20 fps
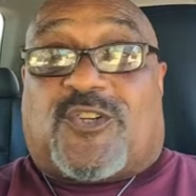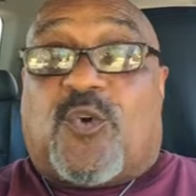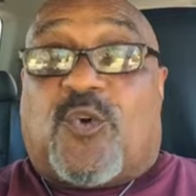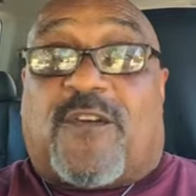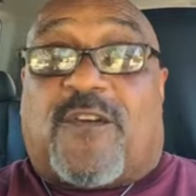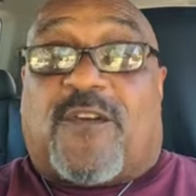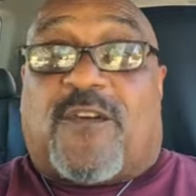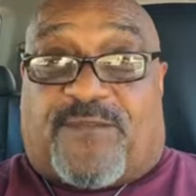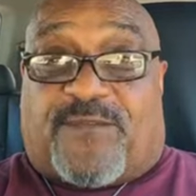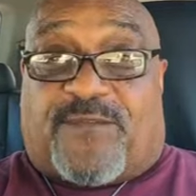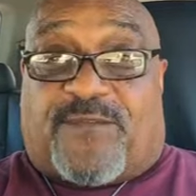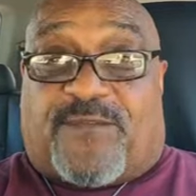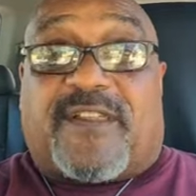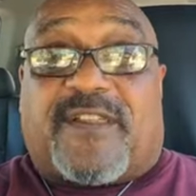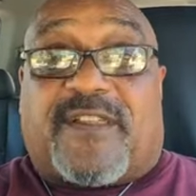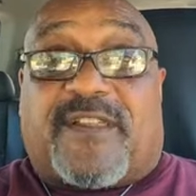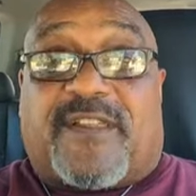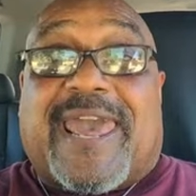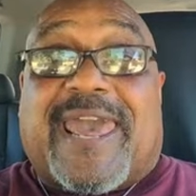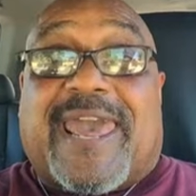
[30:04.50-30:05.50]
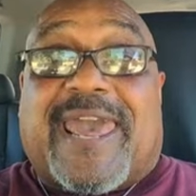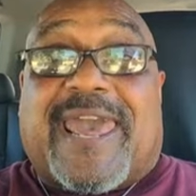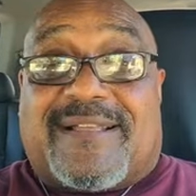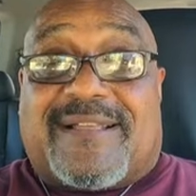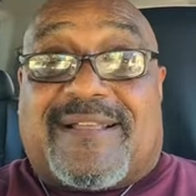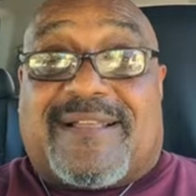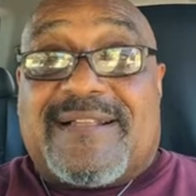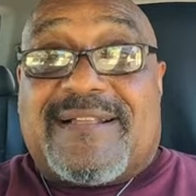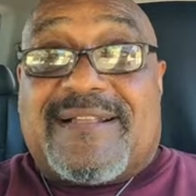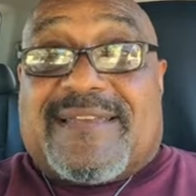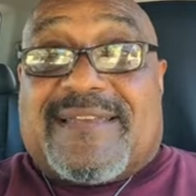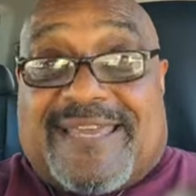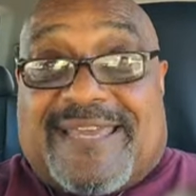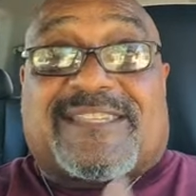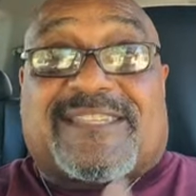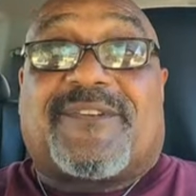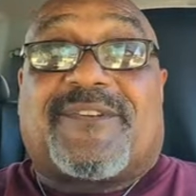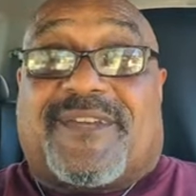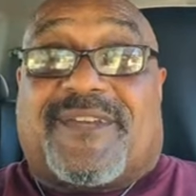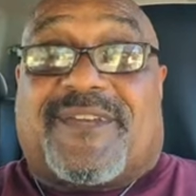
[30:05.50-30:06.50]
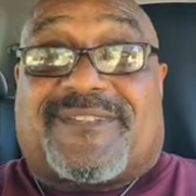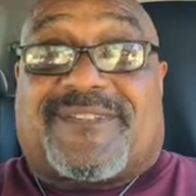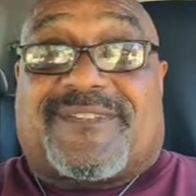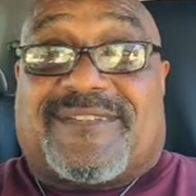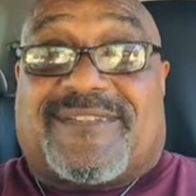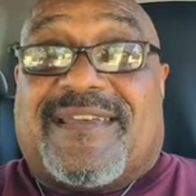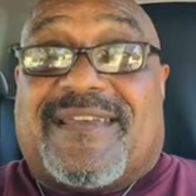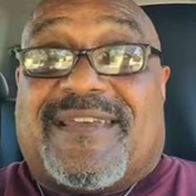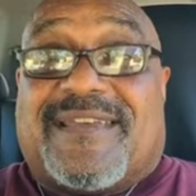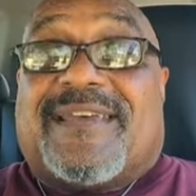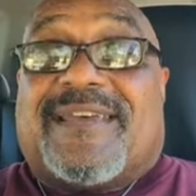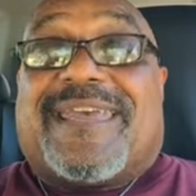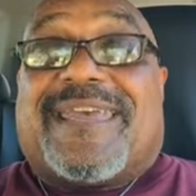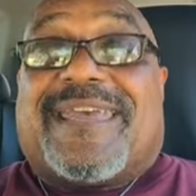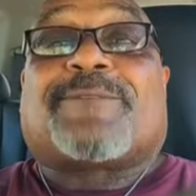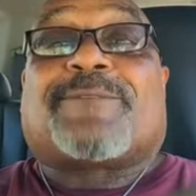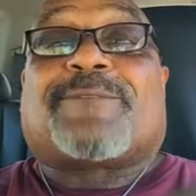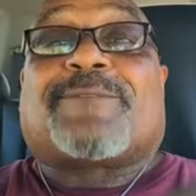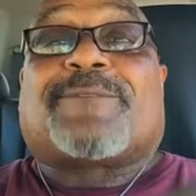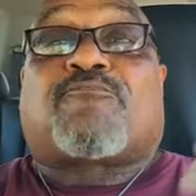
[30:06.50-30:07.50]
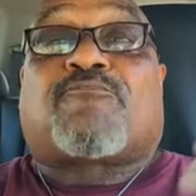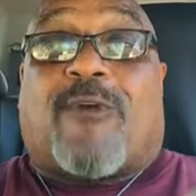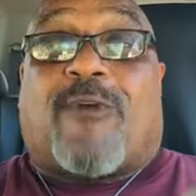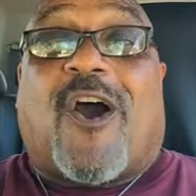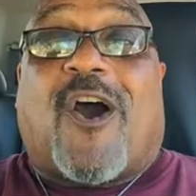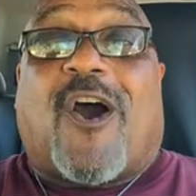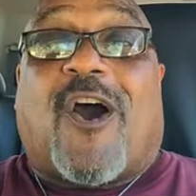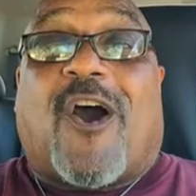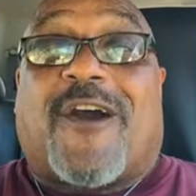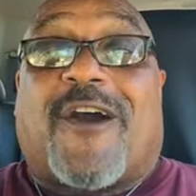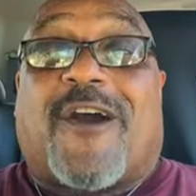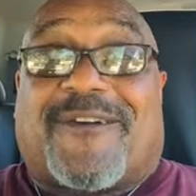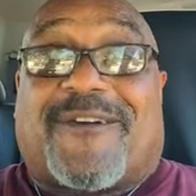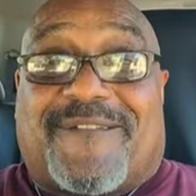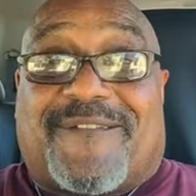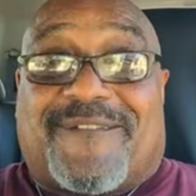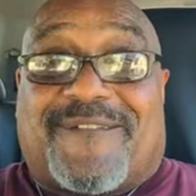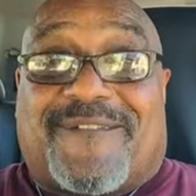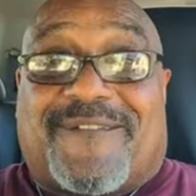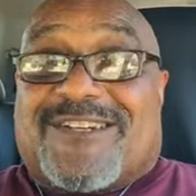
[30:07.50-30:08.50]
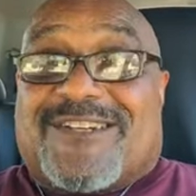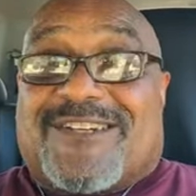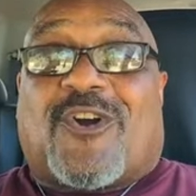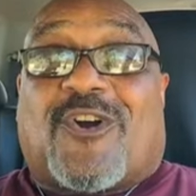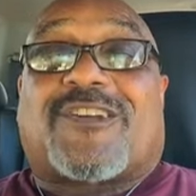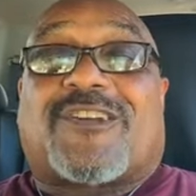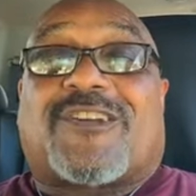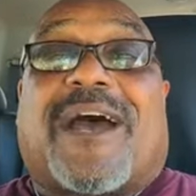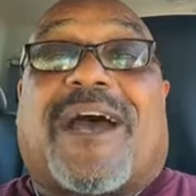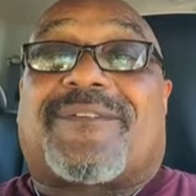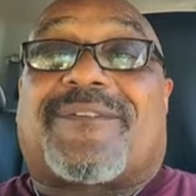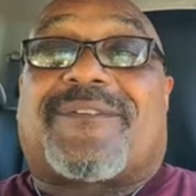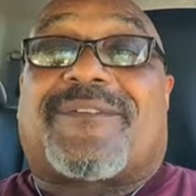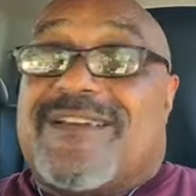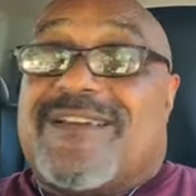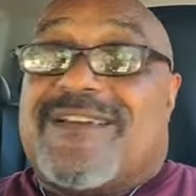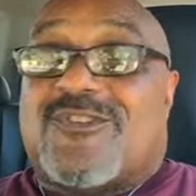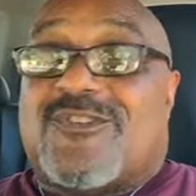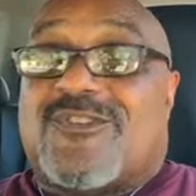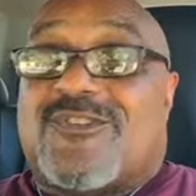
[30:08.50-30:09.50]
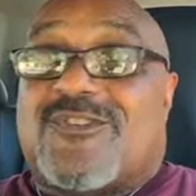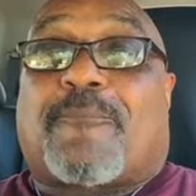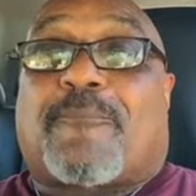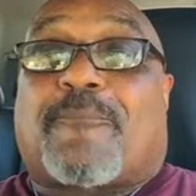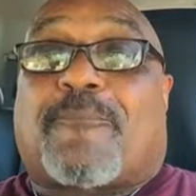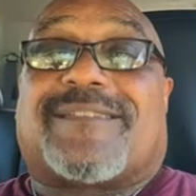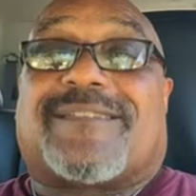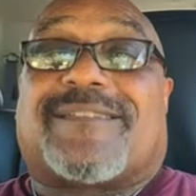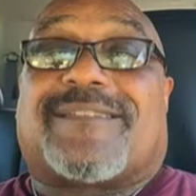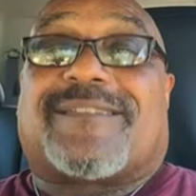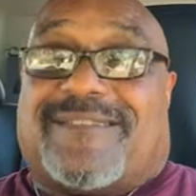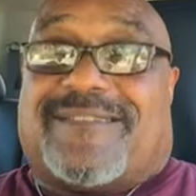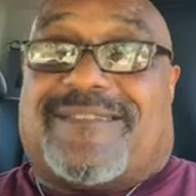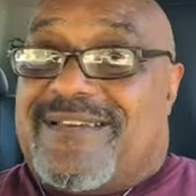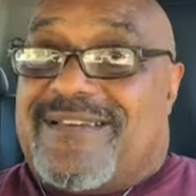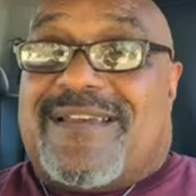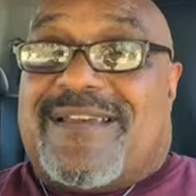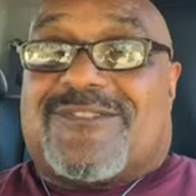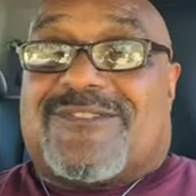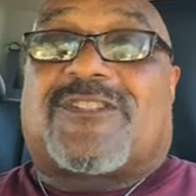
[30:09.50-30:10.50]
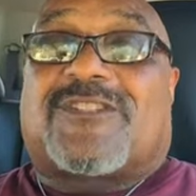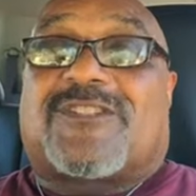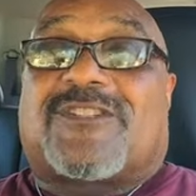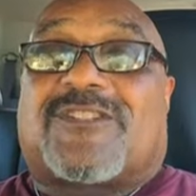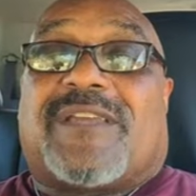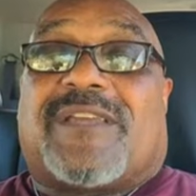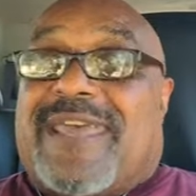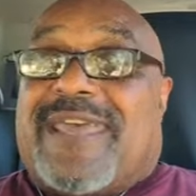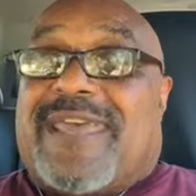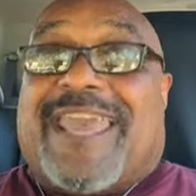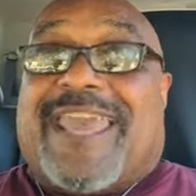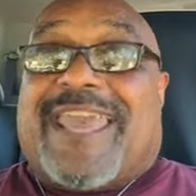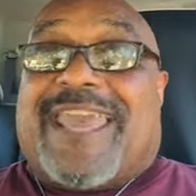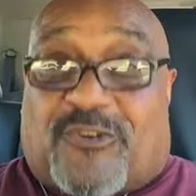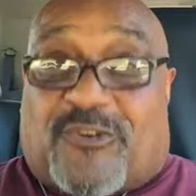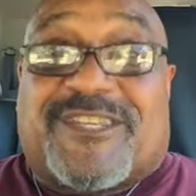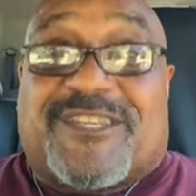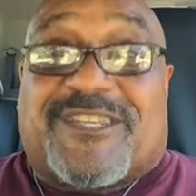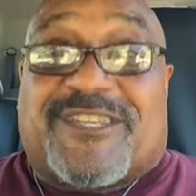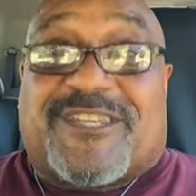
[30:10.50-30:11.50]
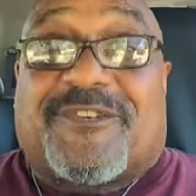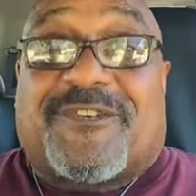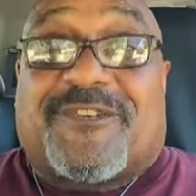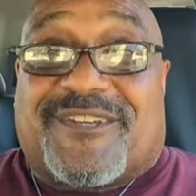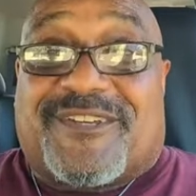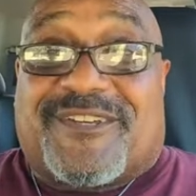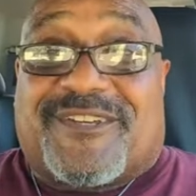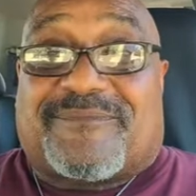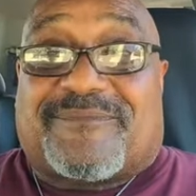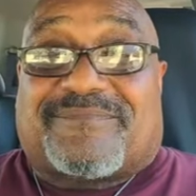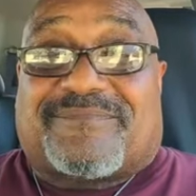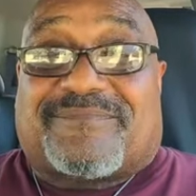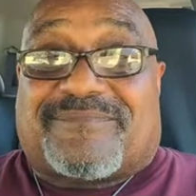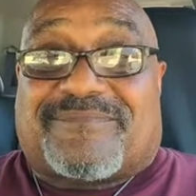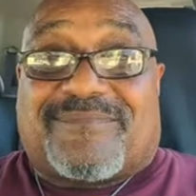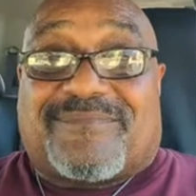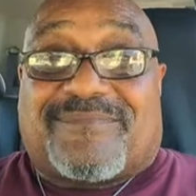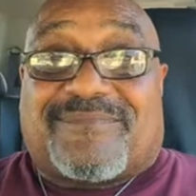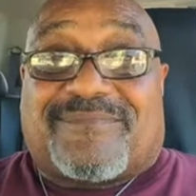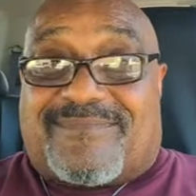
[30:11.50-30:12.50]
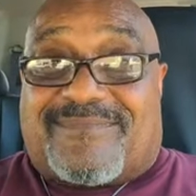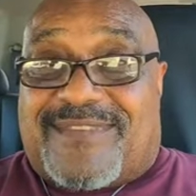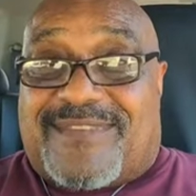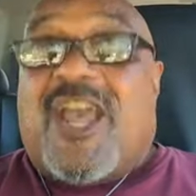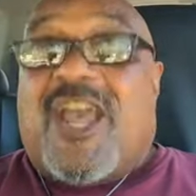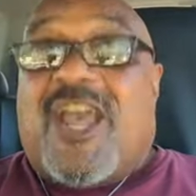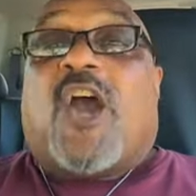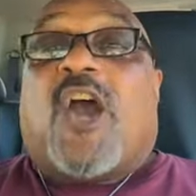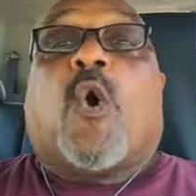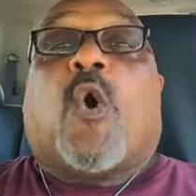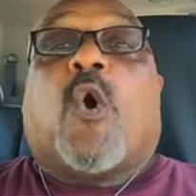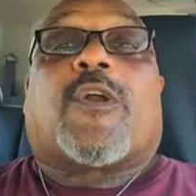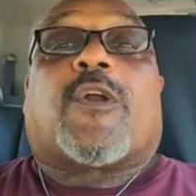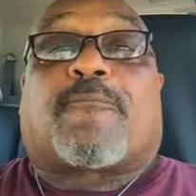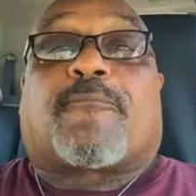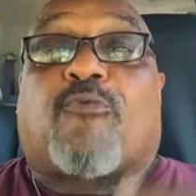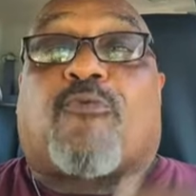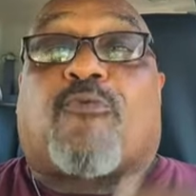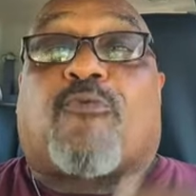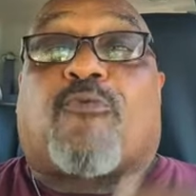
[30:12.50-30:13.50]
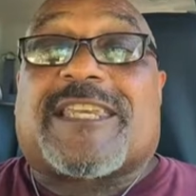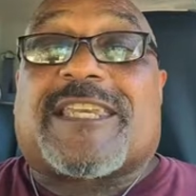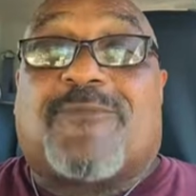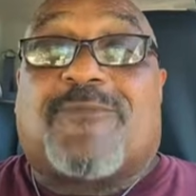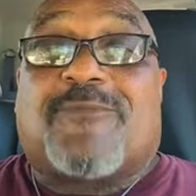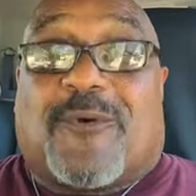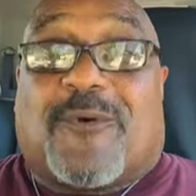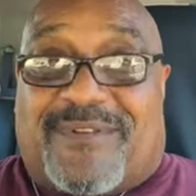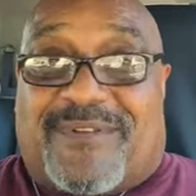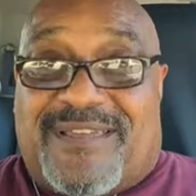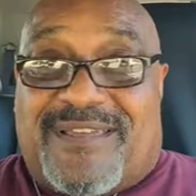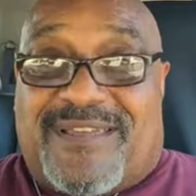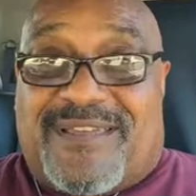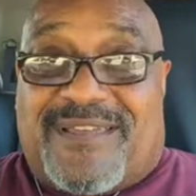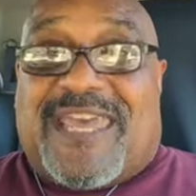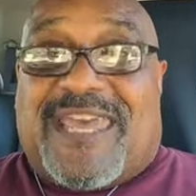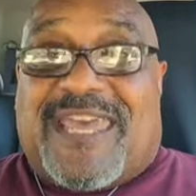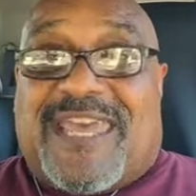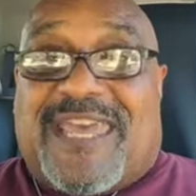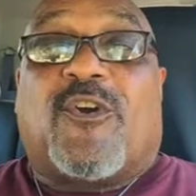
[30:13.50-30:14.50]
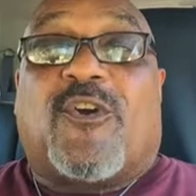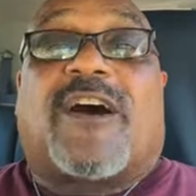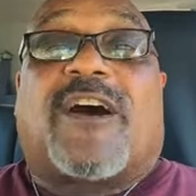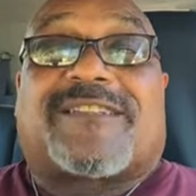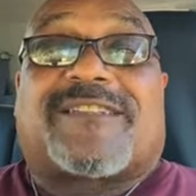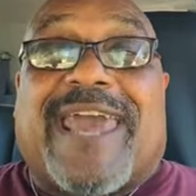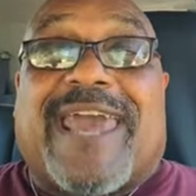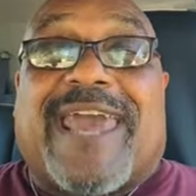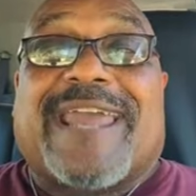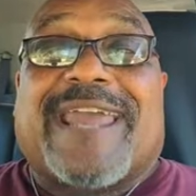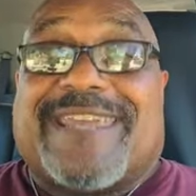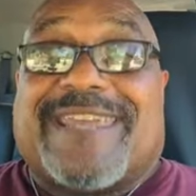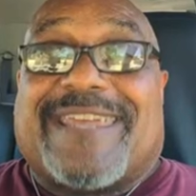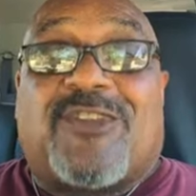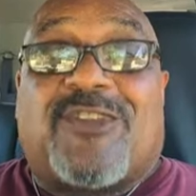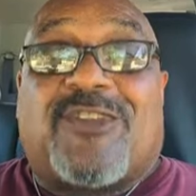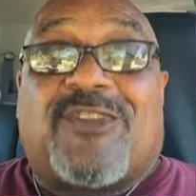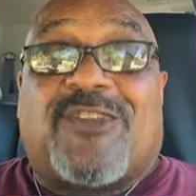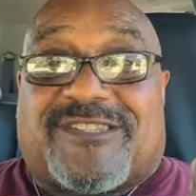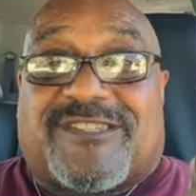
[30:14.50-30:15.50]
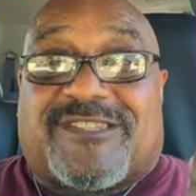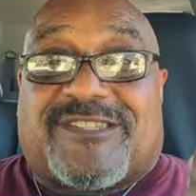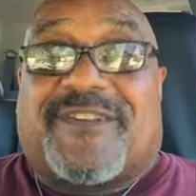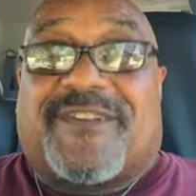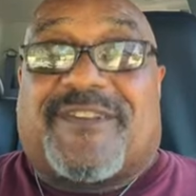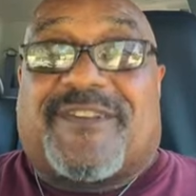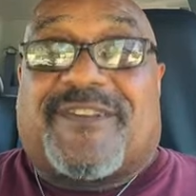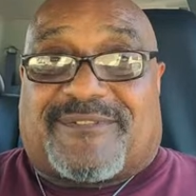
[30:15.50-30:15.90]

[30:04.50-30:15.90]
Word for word: you feel attacked in stillness is pray harder. Start shouting, start praising, start in your stillness Go into praise mode. If you attack in your stillness,